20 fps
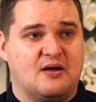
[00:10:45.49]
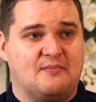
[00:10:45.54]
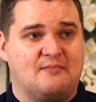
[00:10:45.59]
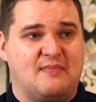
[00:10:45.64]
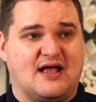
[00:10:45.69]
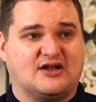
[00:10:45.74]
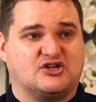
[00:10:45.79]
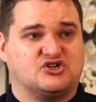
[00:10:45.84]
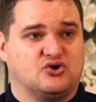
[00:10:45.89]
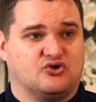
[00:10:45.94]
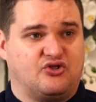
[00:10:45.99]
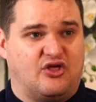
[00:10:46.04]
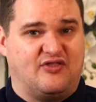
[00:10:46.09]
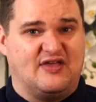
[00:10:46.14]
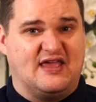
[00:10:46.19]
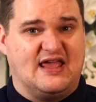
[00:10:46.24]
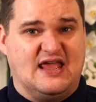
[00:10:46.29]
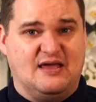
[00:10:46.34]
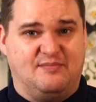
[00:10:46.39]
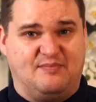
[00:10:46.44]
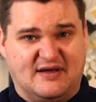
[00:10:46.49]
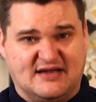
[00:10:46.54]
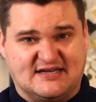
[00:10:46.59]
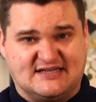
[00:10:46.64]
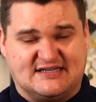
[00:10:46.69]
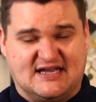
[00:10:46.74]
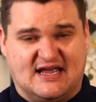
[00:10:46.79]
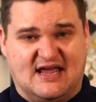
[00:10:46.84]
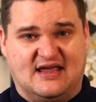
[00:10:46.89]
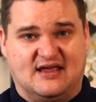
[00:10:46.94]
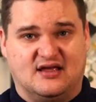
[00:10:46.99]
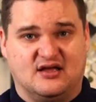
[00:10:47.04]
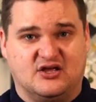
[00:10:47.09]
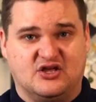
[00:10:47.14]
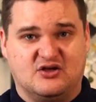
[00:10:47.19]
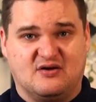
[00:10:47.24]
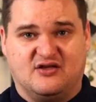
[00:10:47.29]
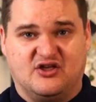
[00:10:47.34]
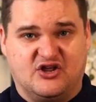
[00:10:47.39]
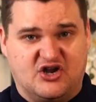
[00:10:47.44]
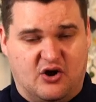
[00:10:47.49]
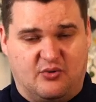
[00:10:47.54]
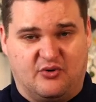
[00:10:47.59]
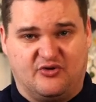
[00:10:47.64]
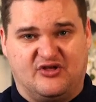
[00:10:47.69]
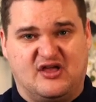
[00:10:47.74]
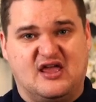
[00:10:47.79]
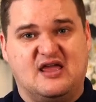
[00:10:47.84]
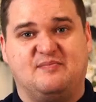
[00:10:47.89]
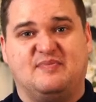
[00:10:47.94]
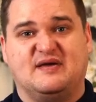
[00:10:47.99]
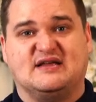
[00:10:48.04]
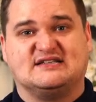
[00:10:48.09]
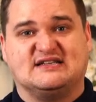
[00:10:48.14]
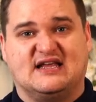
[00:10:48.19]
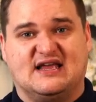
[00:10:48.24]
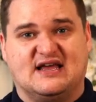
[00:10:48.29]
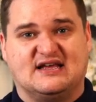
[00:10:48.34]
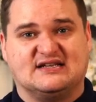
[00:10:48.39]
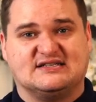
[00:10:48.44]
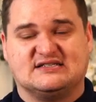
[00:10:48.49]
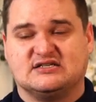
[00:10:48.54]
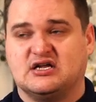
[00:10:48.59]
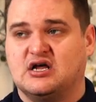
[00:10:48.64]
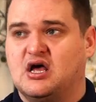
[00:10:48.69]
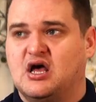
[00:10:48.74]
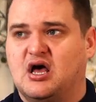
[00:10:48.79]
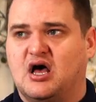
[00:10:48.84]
Make sure that the EPC, you know what the EPC is,